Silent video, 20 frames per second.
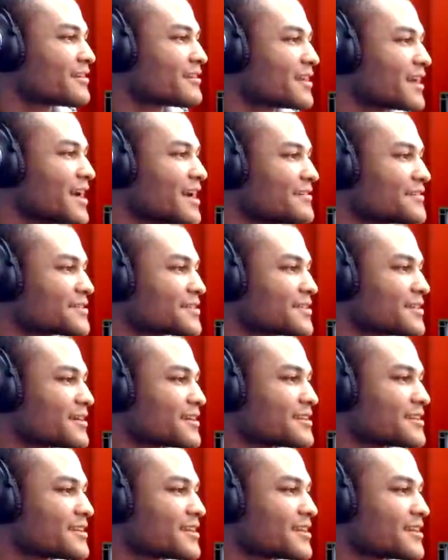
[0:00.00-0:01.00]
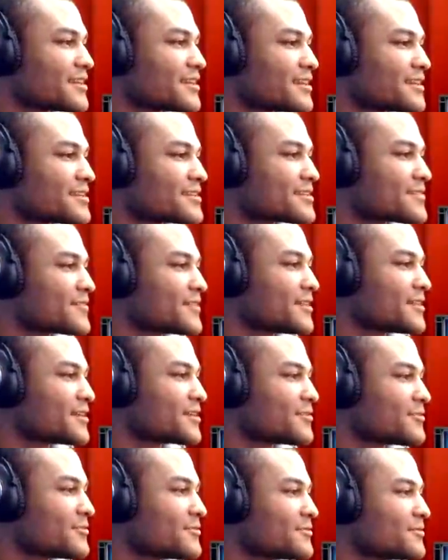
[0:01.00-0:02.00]
We're getting a lot of lives here at the end
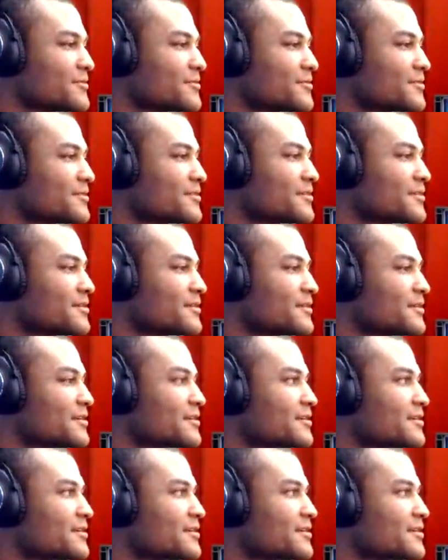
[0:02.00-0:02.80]
of this video.